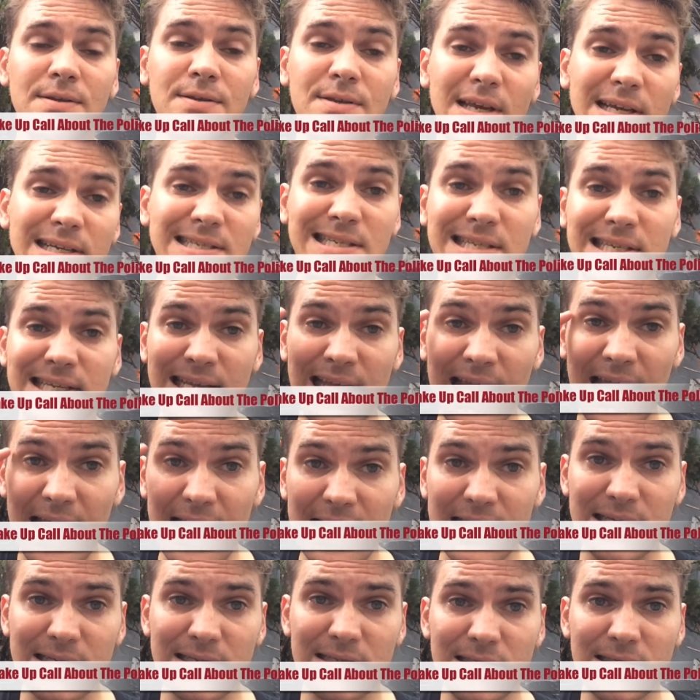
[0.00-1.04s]
just
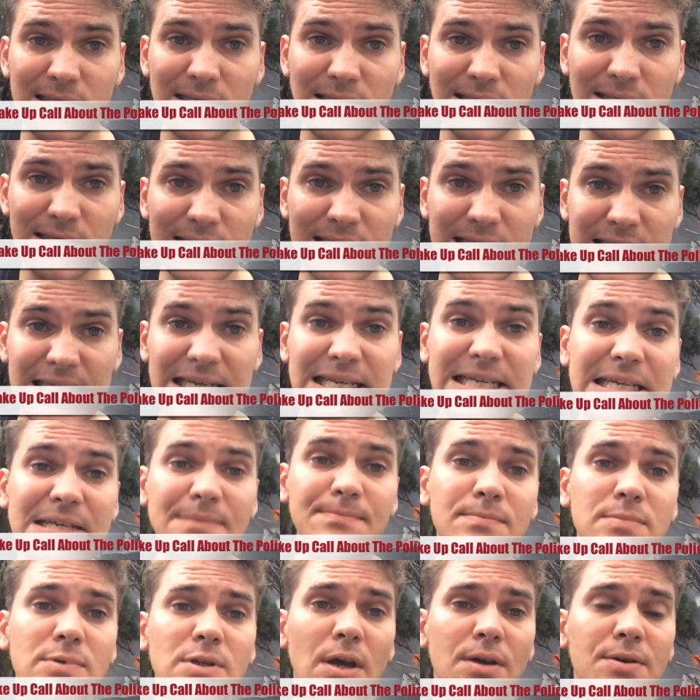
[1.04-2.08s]
can't
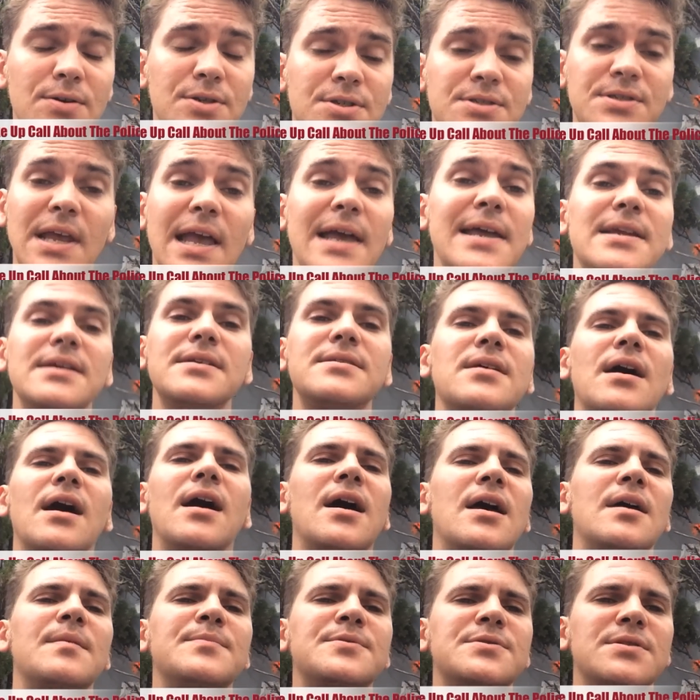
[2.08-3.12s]
seem to understand at
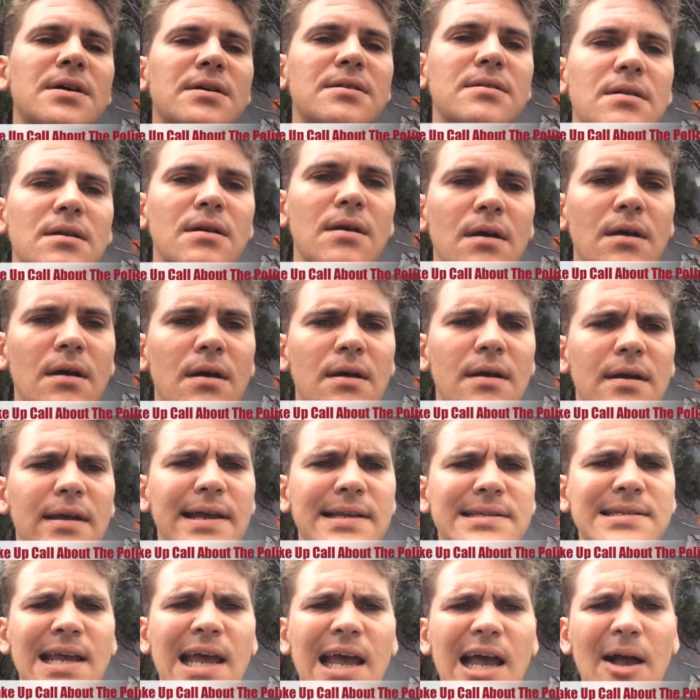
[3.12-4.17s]
times that
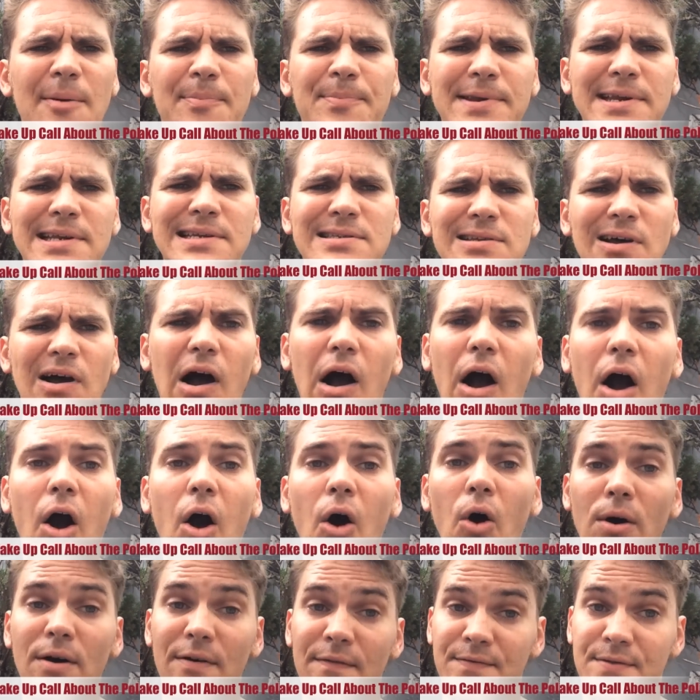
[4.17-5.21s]
it's happening to
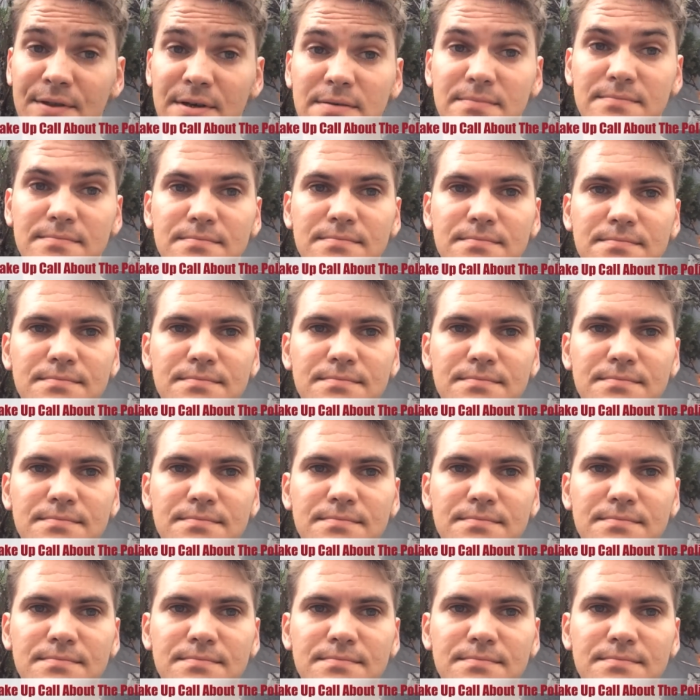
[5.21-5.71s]
all of them.